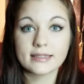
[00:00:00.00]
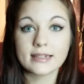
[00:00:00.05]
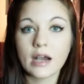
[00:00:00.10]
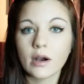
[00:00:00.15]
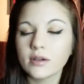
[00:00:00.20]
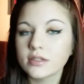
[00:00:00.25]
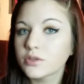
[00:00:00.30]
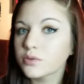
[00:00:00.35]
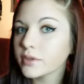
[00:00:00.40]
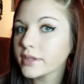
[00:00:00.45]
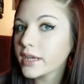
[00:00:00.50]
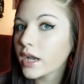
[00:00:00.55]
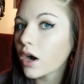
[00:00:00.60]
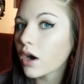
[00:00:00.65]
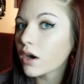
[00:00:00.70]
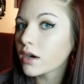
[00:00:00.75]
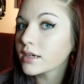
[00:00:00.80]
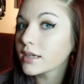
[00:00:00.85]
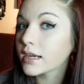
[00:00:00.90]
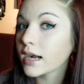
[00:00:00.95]
Now, it's really
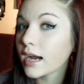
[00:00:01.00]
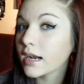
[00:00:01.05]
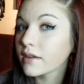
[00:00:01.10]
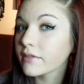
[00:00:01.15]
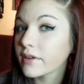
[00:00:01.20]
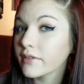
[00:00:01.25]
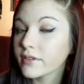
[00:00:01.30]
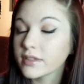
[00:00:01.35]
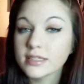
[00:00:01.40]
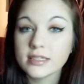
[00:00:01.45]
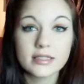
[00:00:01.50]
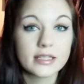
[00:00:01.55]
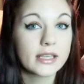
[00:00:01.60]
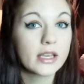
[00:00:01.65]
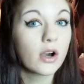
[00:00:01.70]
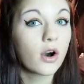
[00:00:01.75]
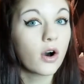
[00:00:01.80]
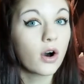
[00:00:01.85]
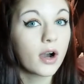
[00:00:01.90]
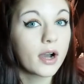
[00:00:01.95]
hard to kind of even see
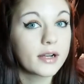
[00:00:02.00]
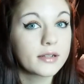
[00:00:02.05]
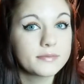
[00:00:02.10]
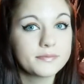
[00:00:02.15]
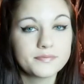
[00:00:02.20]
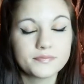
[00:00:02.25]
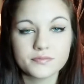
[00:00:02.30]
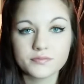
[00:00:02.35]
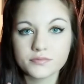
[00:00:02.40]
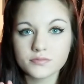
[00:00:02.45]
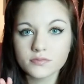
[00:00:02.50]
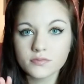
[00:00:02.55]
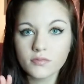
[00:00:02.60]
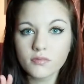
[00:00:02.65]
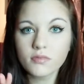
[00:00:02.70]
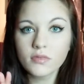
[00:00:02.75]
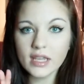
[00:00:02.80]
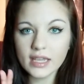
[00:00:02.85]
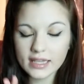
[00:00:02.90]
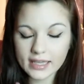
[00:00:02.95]
on
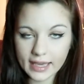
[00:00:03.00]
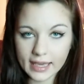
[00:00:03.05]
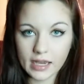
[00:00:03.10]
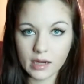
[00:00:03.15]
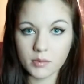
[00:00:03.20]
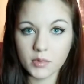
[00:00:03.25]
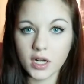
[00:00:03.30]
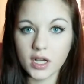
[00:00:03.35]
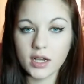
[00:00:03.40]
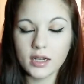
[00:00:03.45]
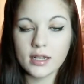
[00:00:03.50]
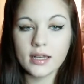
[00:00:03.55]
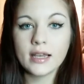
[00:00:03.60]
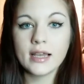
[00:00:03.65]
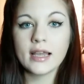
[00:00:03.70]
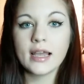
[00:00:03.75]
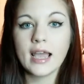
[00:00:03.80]
camera.